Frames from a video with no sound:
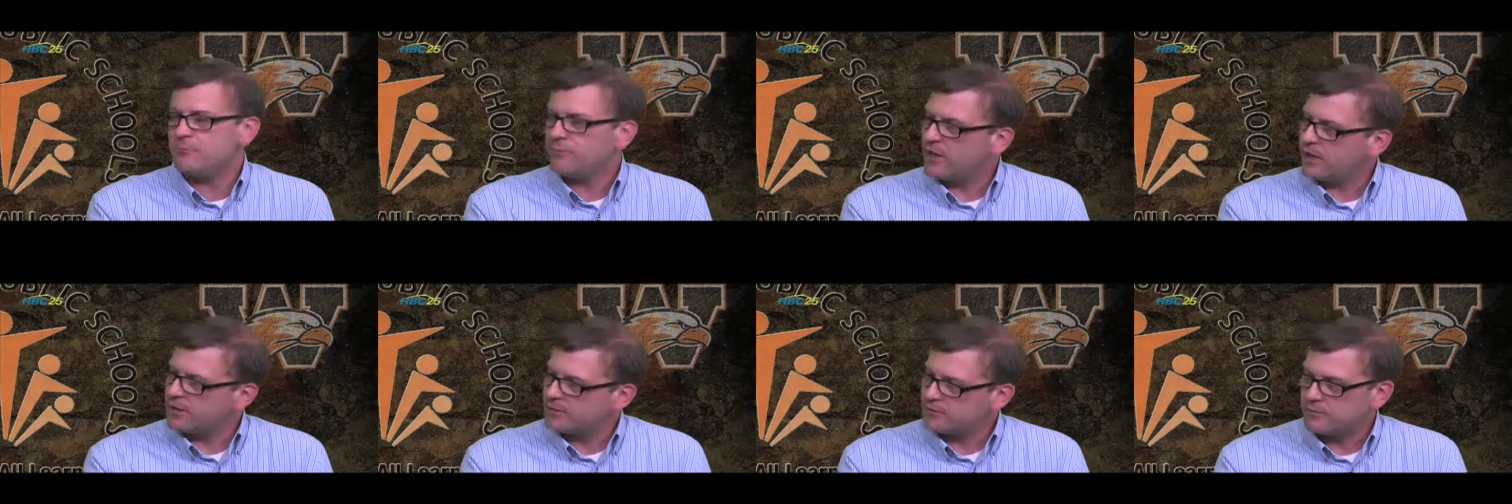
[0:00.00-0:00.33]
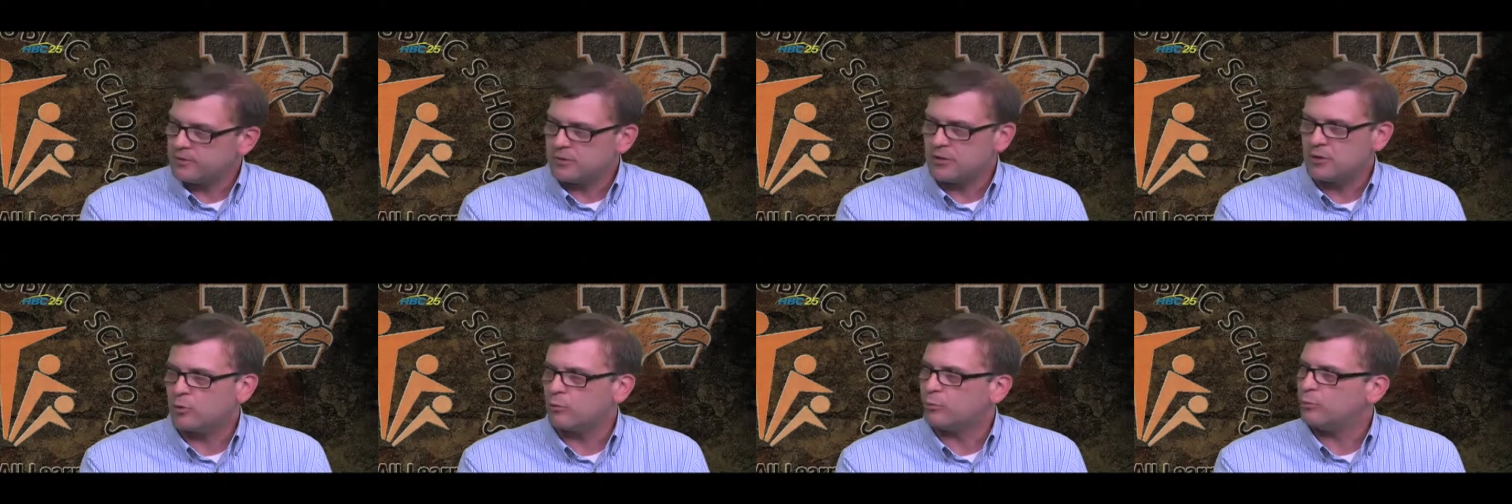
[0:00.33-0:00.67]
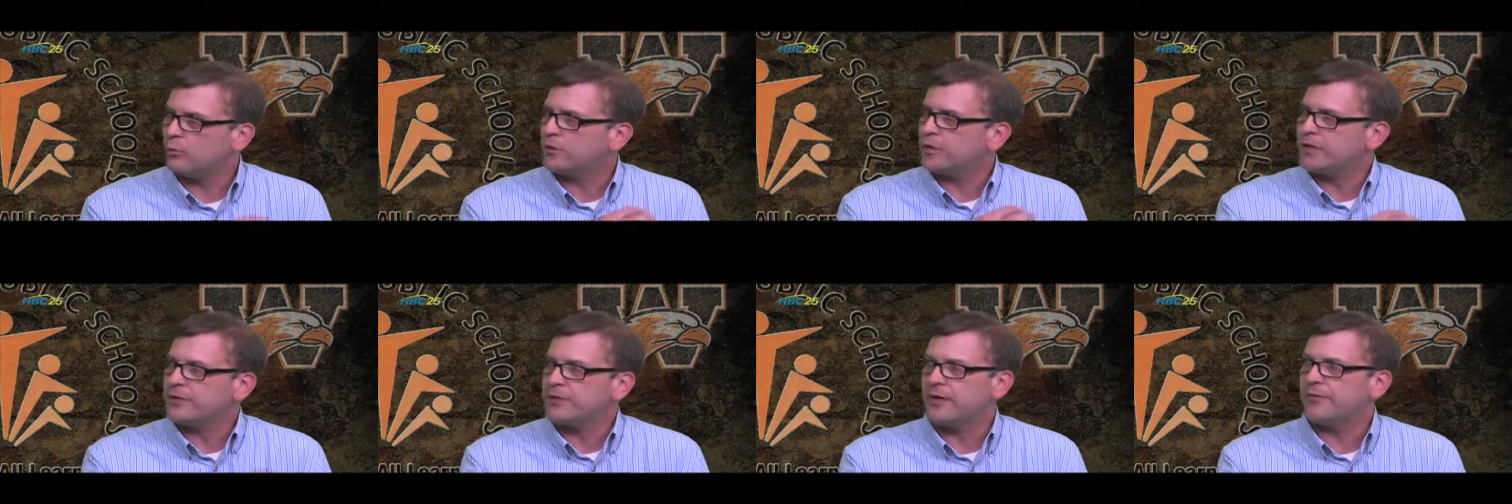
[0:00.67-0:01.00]
but you know
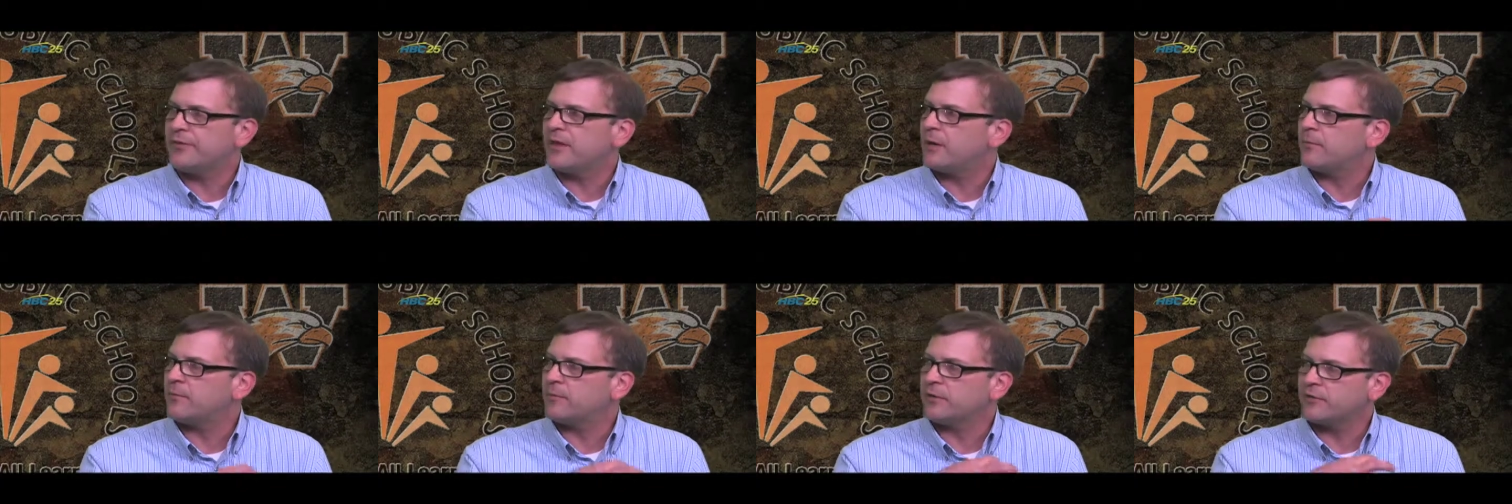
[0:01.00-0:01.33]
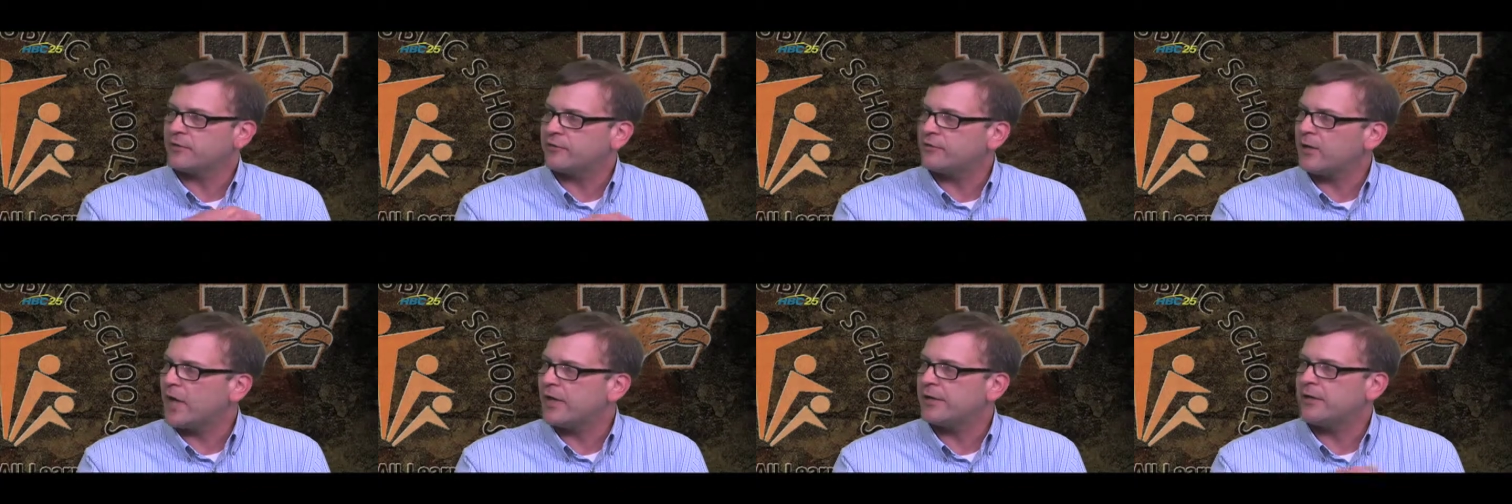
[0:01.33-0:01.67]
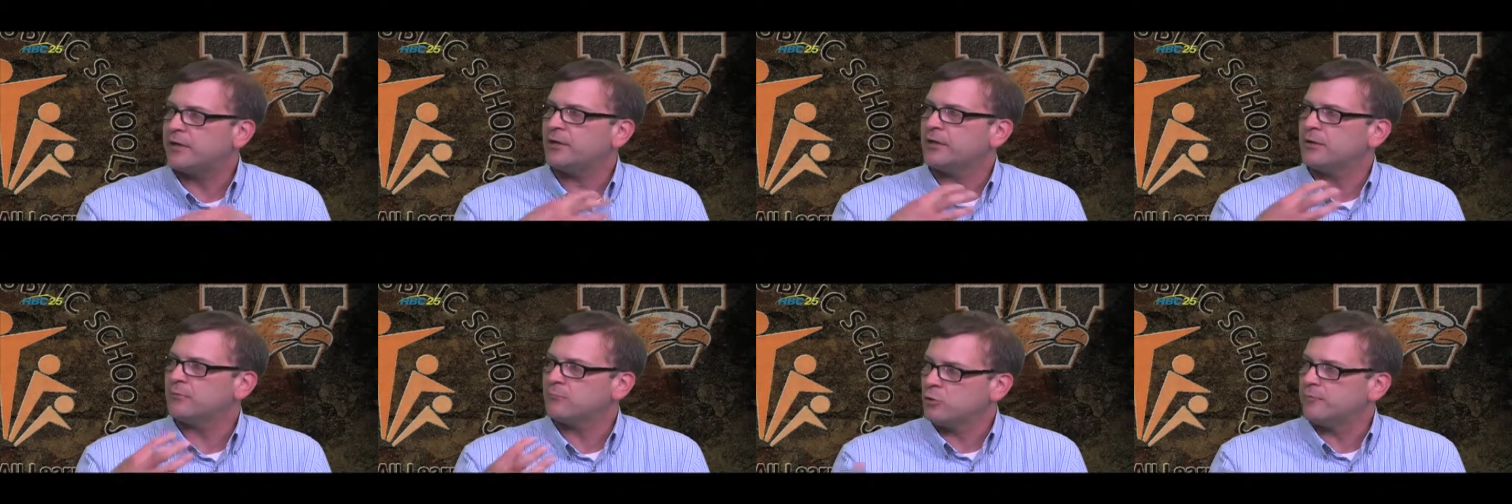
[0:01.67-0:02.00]
really get them
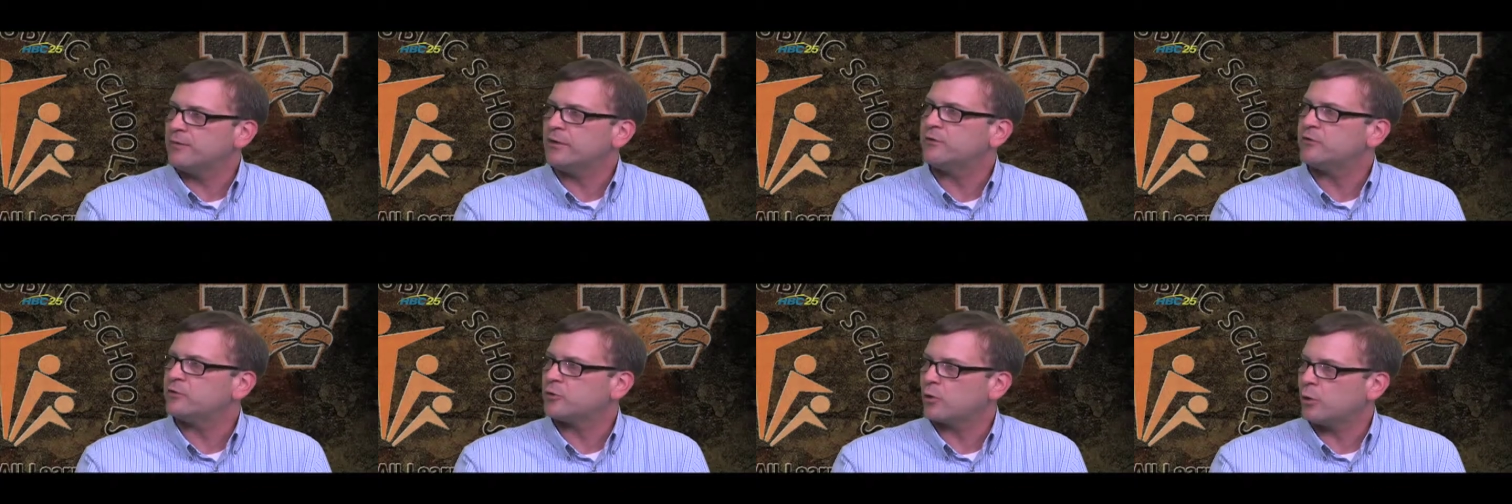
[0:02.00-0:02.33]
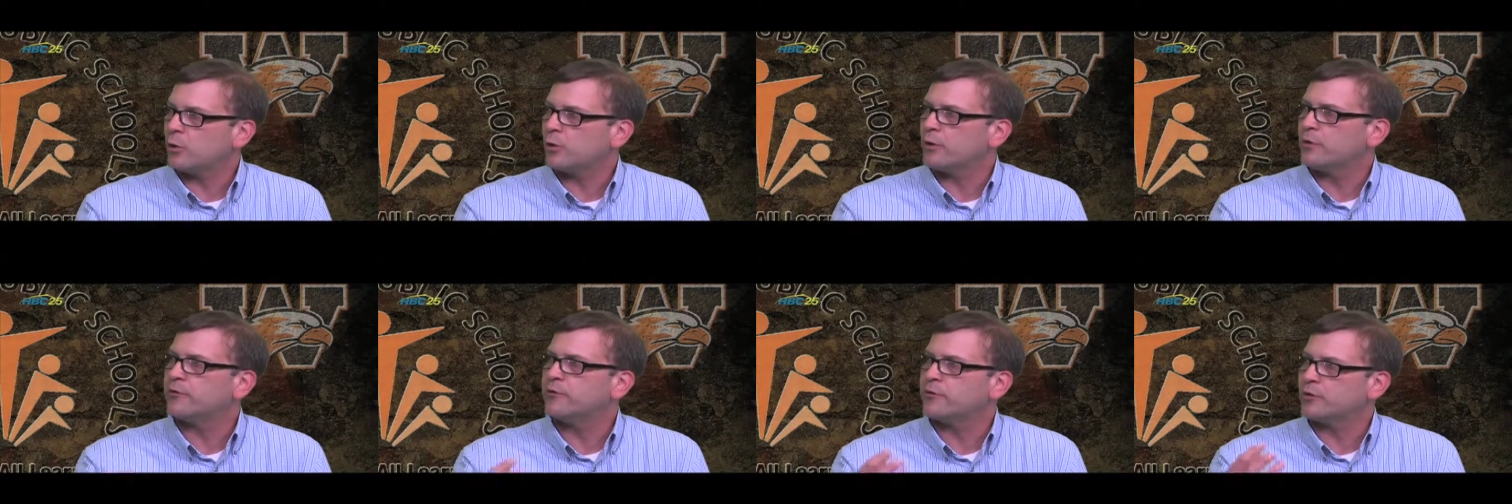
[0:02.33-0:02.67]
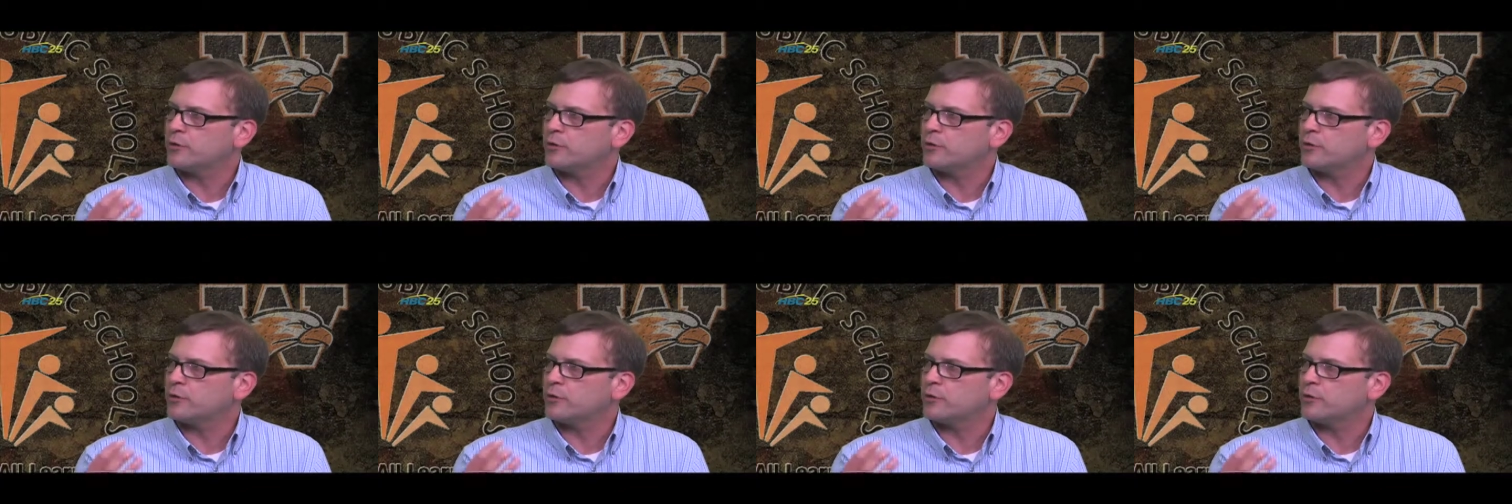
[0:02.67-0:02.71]
excited and moving towards